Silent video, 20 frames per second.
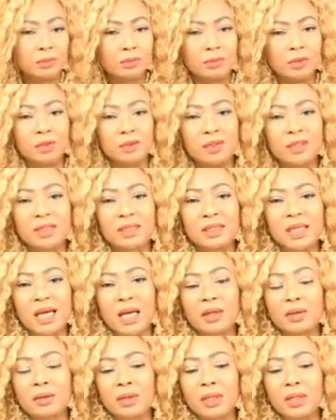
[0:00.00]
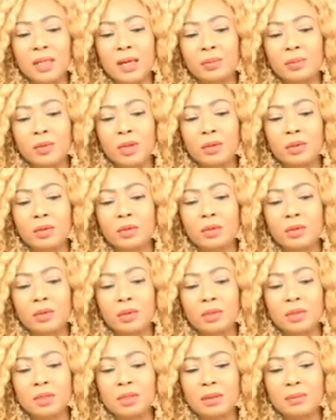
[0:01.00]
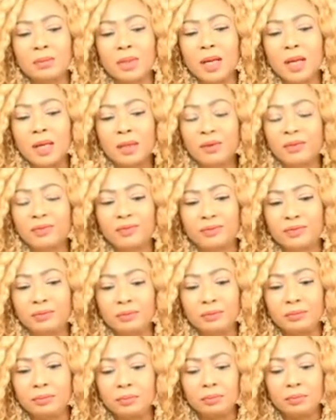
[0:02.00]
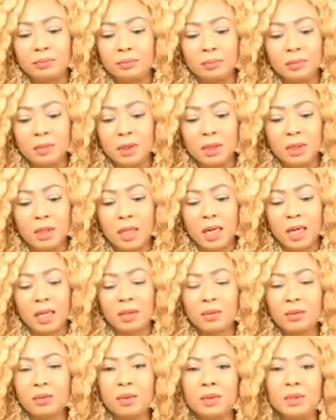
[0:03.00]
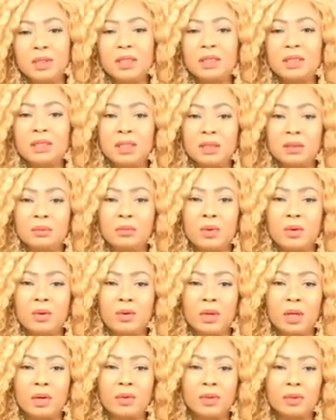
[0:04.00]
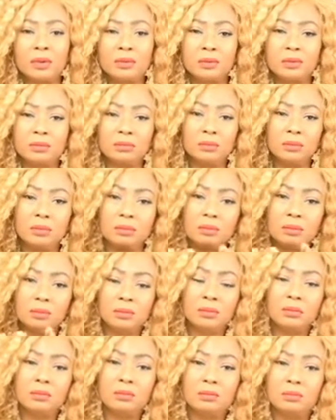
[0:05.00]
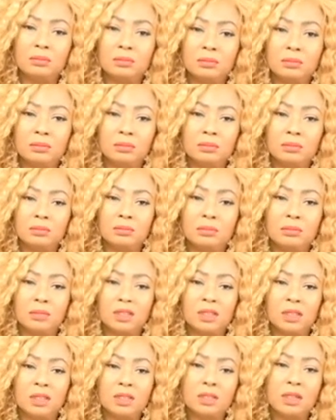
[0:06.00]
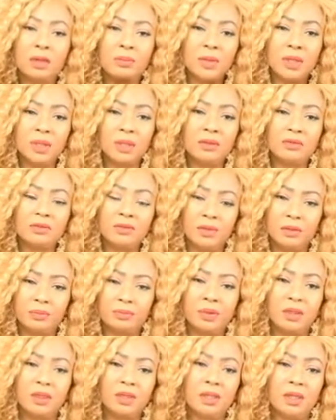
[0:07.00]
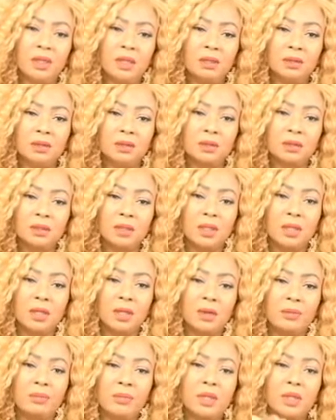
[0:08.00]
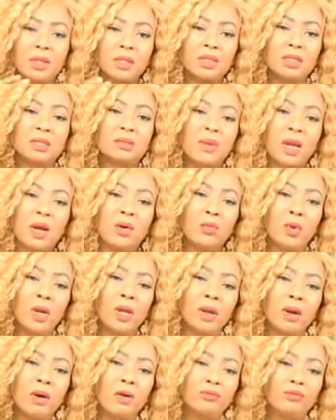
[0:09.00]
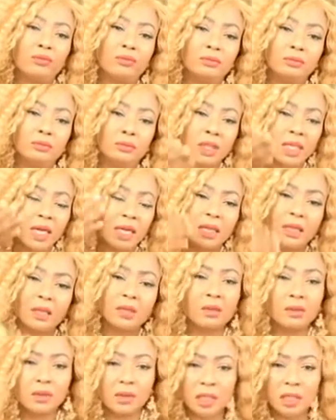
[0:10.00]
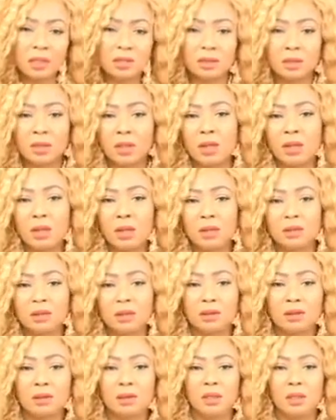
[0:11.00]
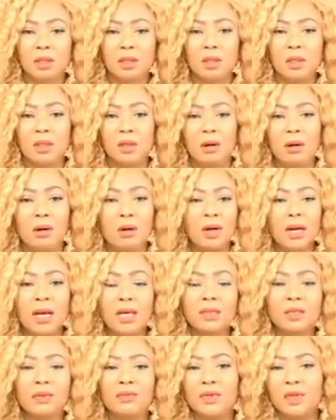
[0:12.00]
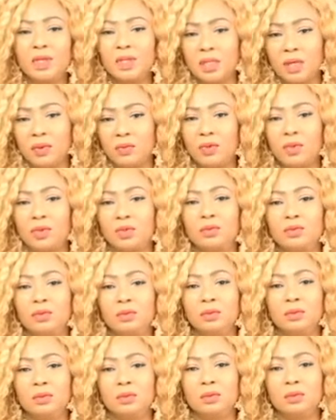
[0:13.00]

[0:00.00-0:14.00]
you decide, okay, I'm going to go on some kind of, I don't want to eat anymore. I want to just stop eating for a period because it's my way of getting closer to God. All kinds of things that we do.